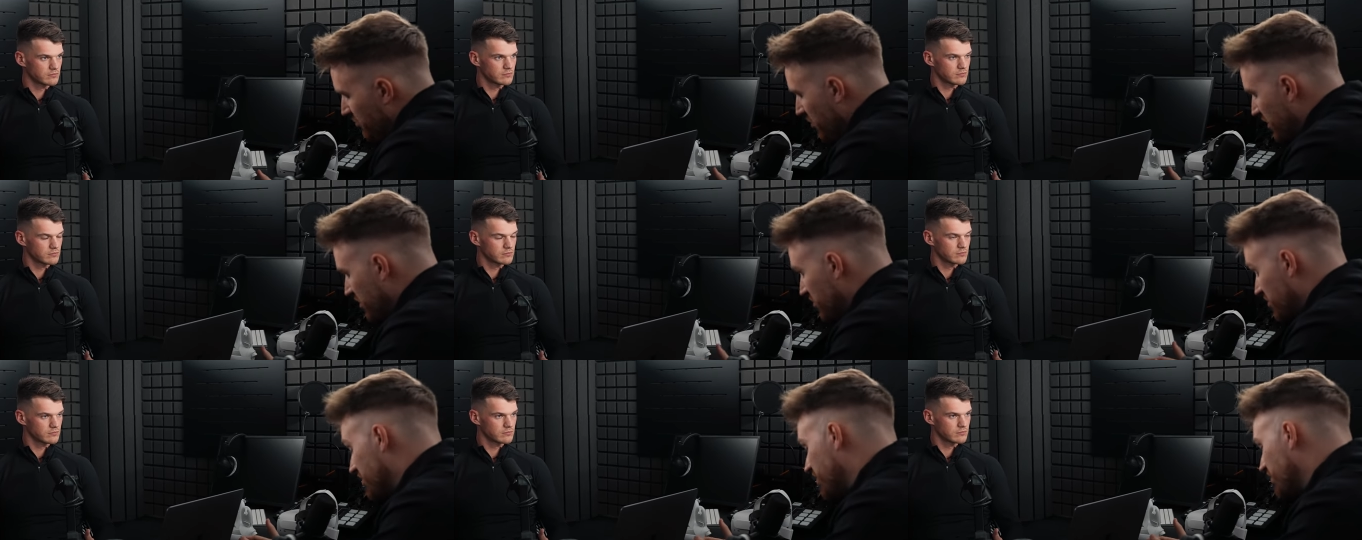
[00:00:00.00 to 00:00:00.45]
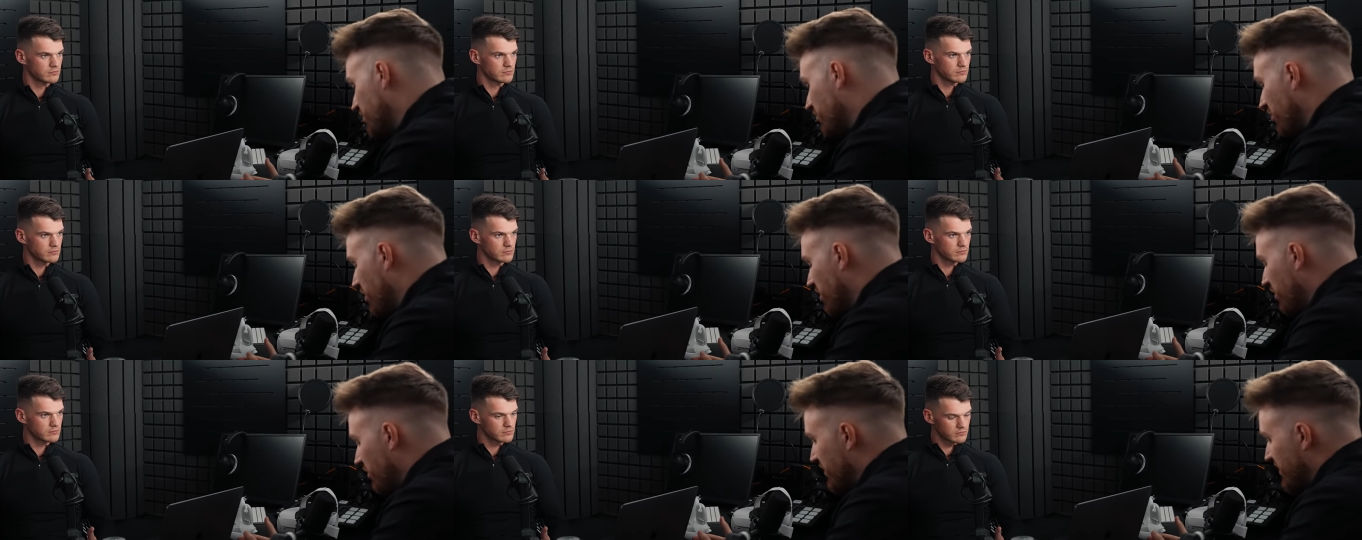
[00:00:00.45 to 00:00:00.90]
Speaker 1: trying to just
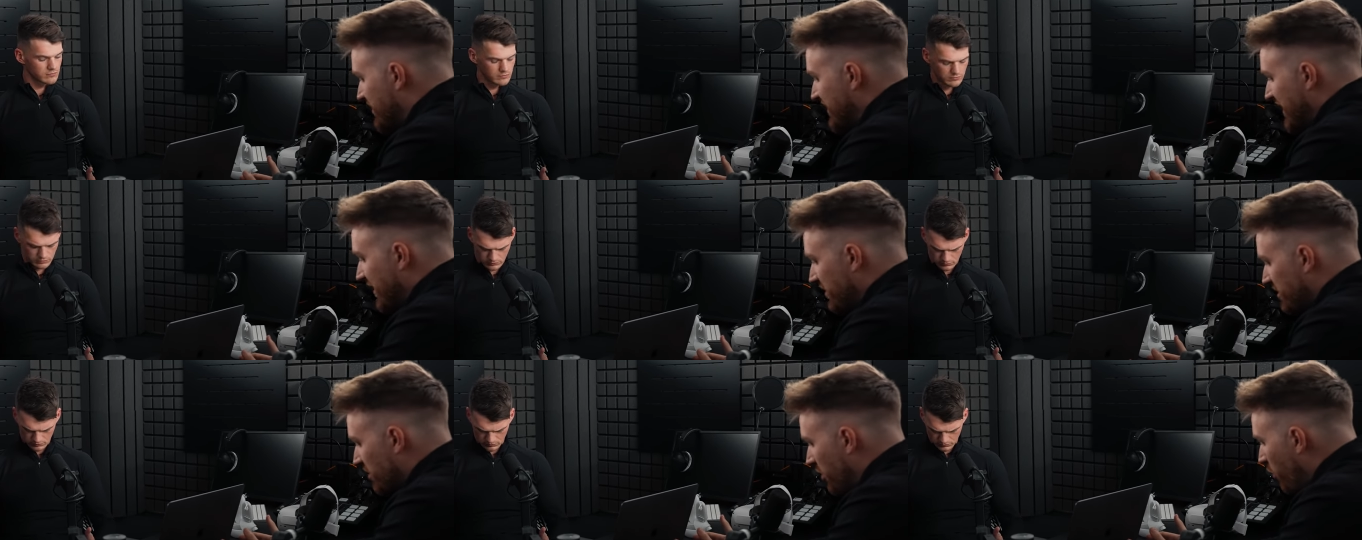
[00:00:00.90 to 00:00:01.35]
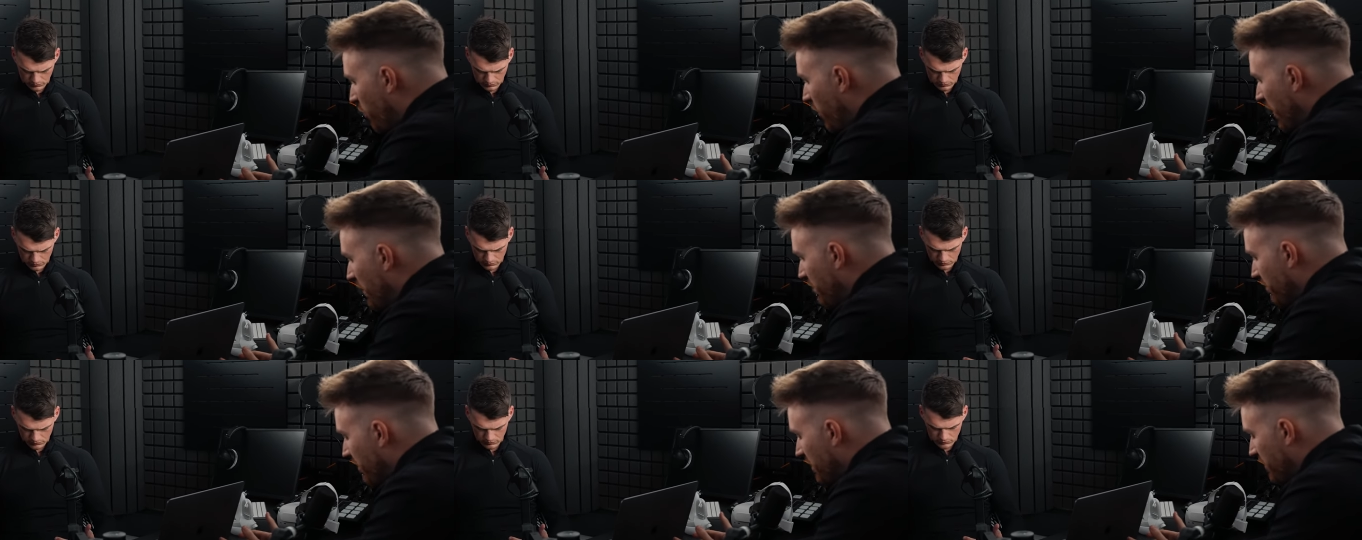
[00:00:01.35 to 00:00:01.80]
trying to understand this whole
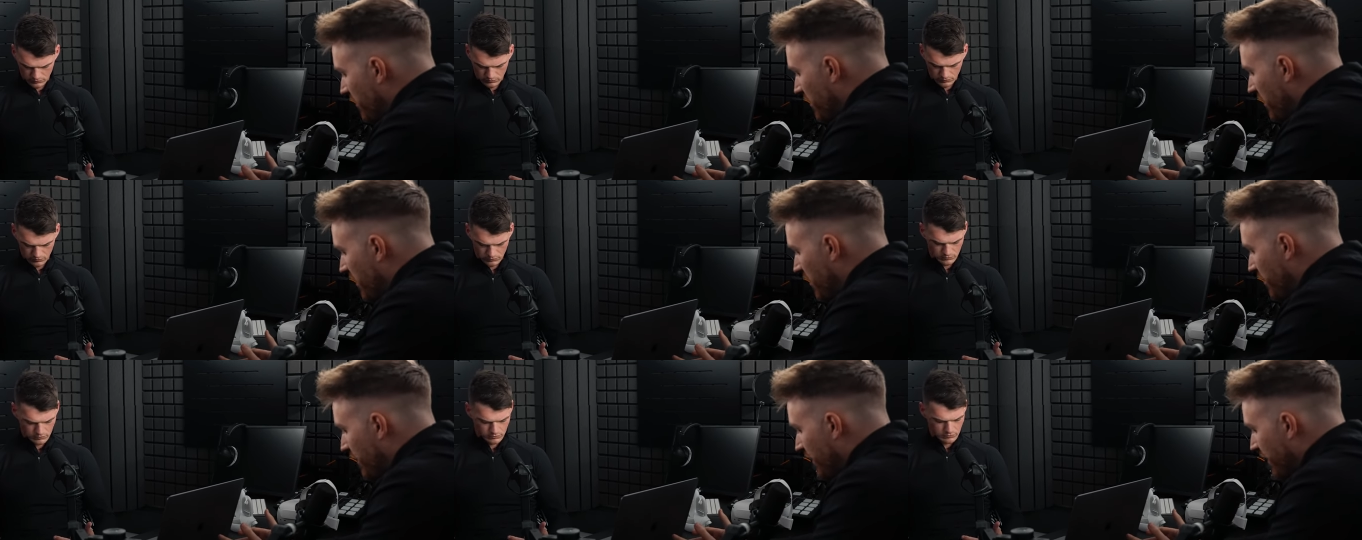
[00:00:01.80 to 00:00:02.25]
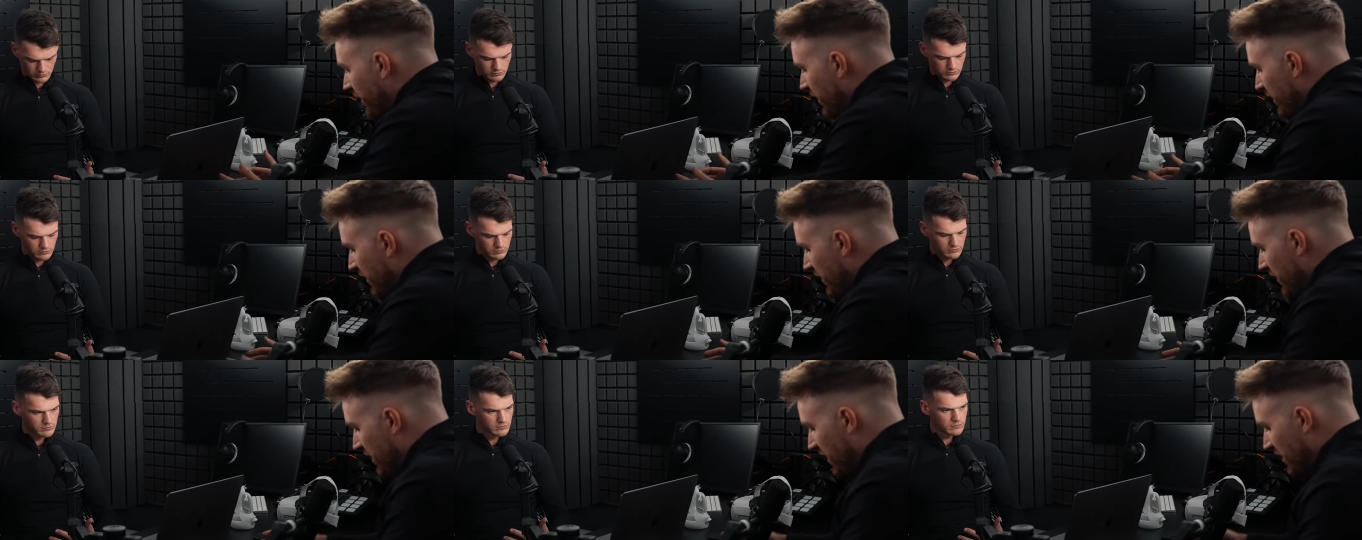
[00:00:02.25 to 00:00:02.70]
Web three point oh
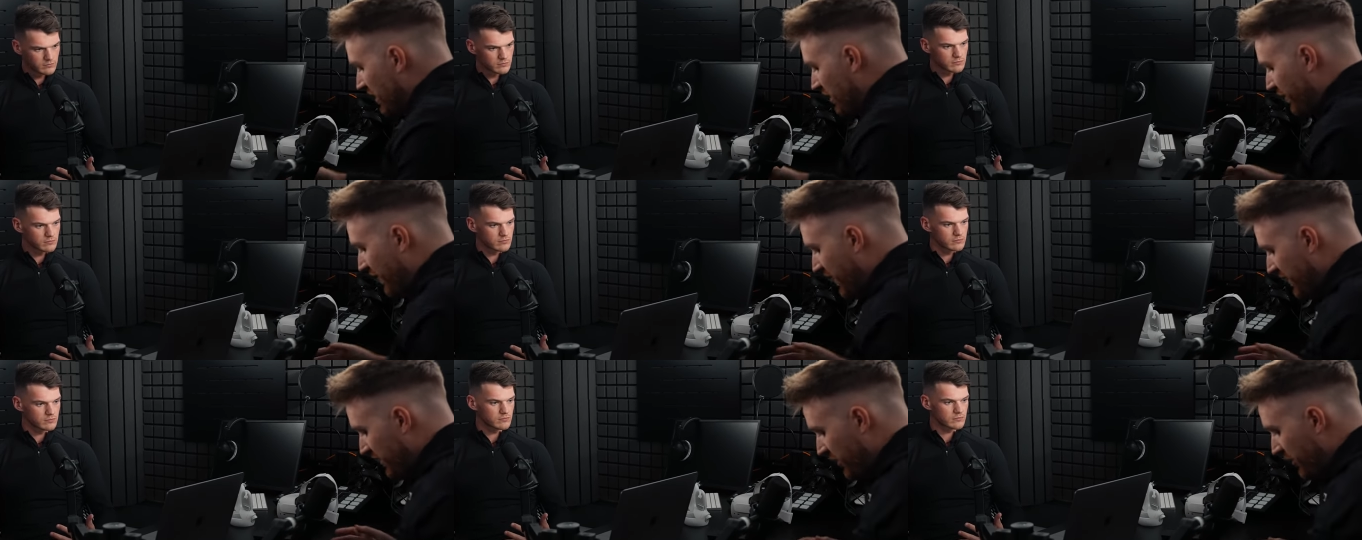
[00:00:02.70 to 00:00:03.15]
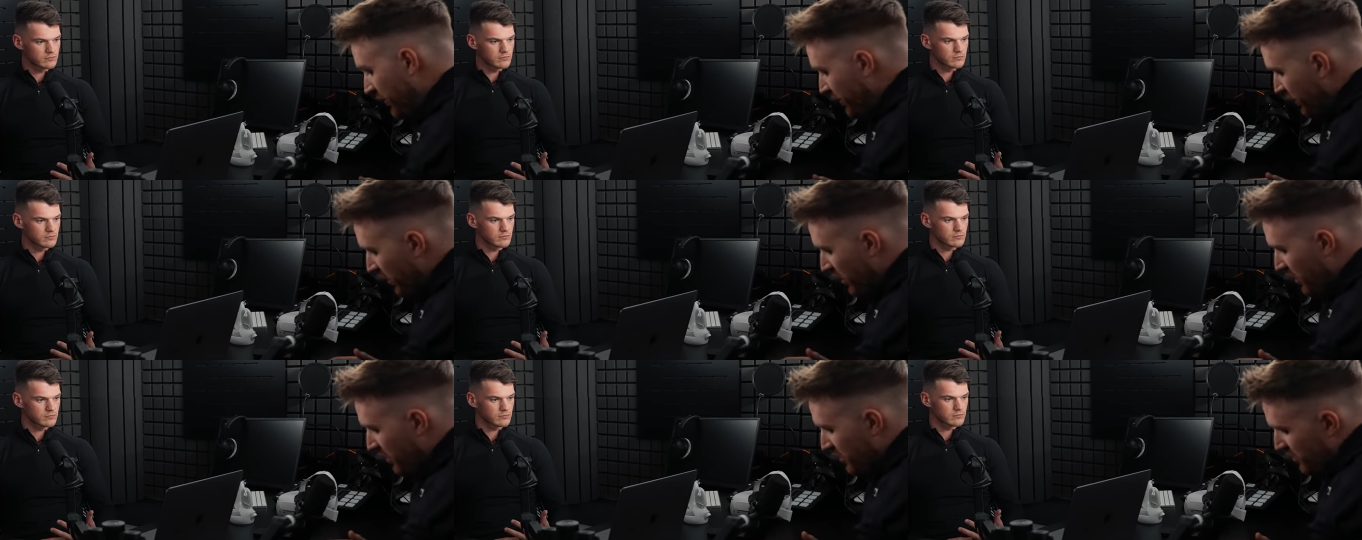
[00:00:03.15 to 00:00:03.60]
thing. The fact
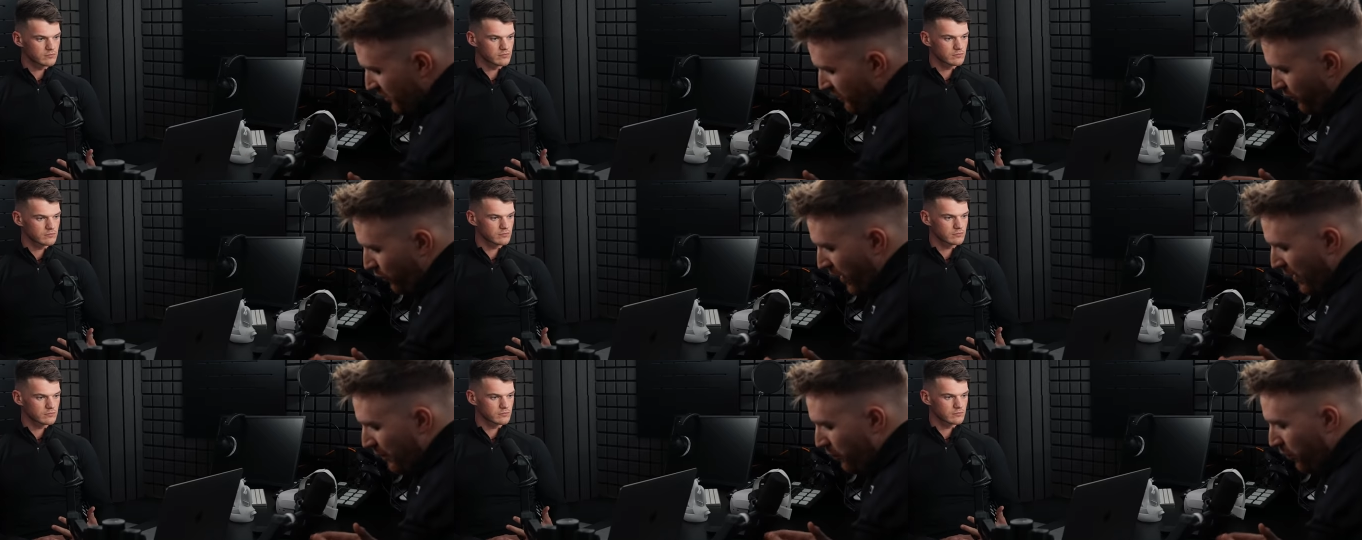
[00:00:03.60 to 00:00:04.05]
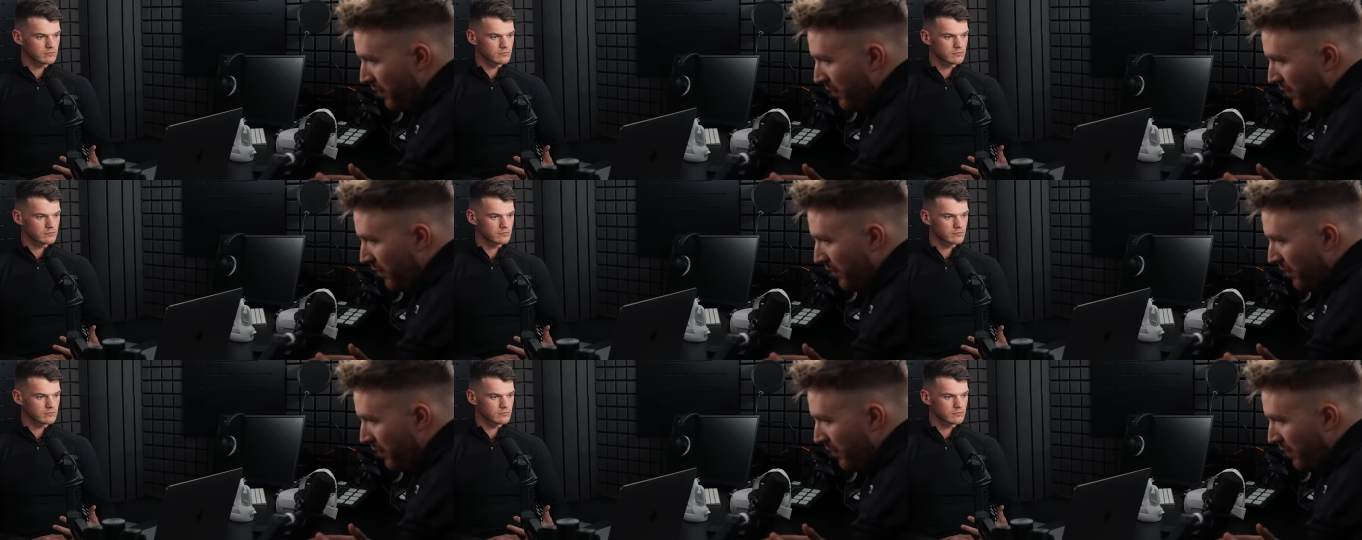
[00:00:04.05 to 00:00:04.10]
that sort of Web